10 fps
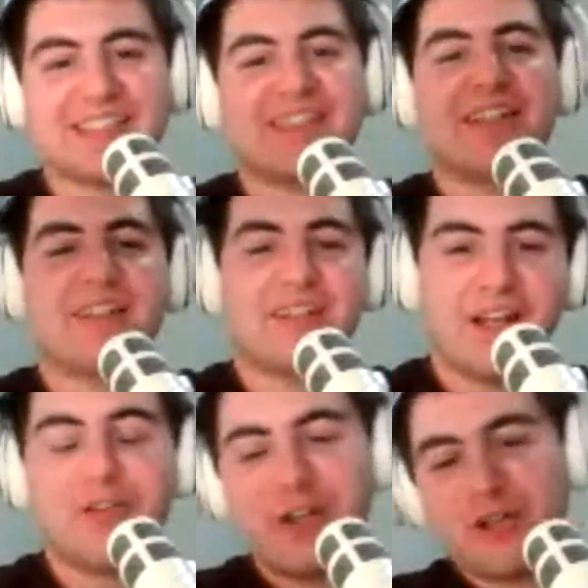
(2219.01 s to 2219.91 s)
The
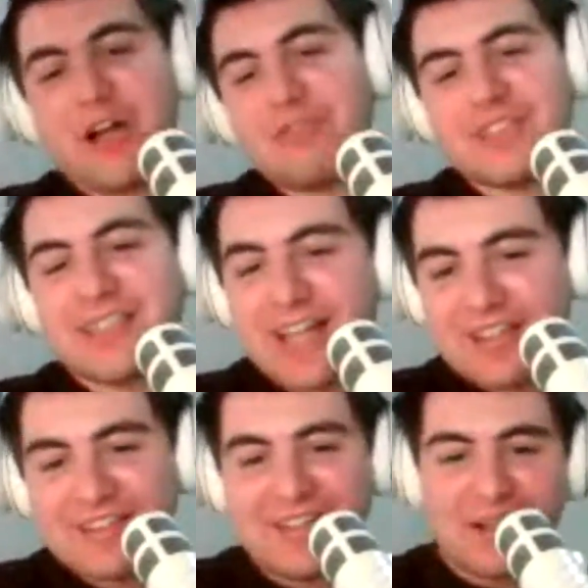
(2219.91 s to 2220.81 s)
real life is another
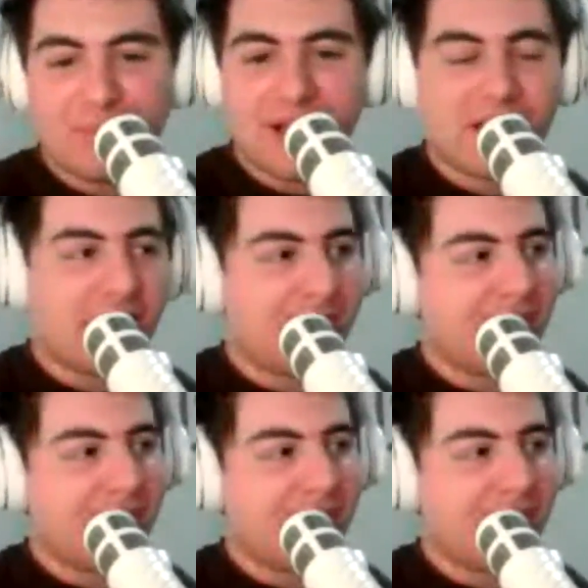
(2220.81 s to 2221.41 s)
thing, but